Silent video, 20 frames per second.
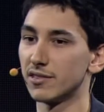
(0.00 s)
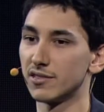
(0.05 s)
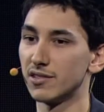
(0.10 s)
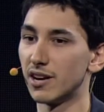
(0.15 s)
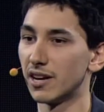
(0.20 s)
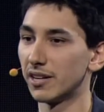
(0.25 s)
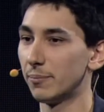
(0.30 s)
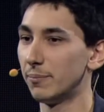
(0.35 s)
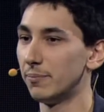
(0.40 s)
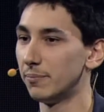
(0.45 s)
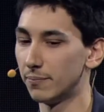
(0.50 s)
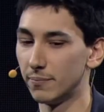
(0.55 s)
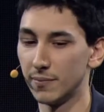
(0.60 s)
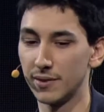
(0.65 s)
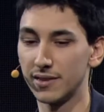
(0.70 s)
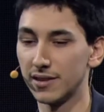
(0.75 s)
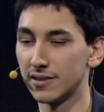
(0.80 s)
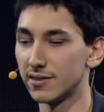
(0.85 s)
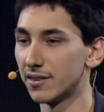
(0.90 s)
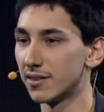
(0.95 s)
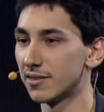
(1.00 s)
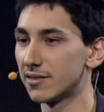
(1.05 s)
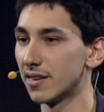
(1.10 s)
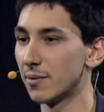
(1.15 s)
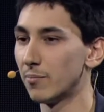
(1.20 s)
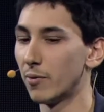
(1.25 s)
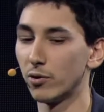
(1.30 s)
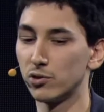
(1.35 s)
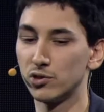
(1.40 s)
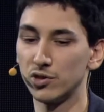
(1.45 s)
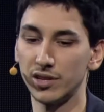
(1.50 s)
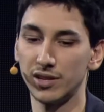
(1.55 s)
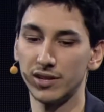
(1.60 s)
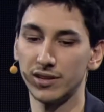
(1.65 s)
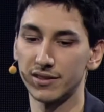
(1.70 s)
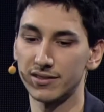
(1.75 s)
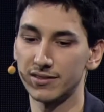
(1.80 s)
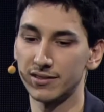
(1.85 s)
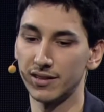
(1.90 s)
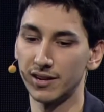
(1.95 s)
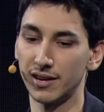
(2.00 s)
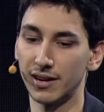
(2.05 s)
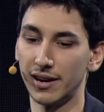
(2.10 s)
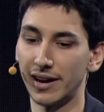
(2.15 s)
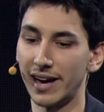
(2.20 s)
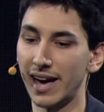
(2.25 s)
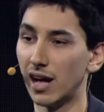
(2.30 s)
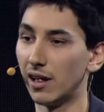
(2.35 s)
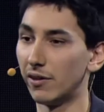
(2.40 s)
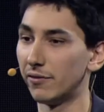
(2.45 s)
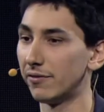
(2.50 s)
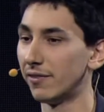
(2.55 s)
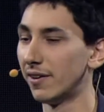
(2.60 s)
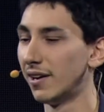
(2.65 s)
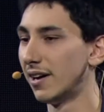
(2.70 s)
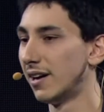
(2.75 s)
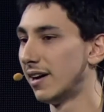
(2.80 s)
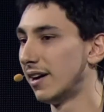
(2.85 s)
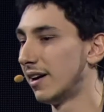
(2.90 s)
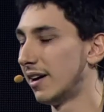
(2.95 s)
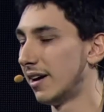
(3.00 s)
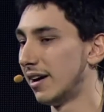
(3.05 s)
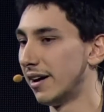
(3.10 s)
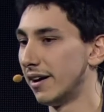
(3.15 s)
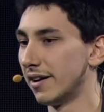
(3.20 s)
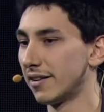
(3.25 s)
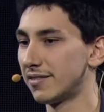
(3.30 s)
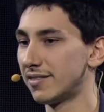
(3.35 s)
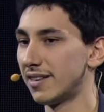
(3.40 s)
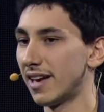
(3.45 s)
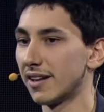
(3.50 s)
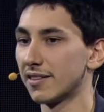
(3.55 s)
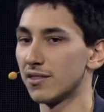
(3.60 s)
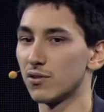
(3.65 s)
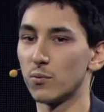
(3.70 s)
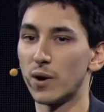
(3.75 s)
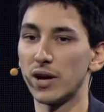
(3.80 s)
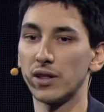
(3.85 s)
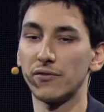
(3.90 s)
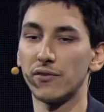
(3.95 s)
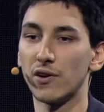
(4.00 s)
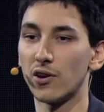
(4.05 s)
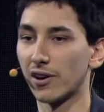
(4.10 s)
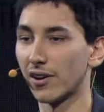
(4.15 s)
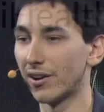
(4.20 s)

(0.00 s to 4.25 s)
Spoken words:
is Emoji Health stats. One of our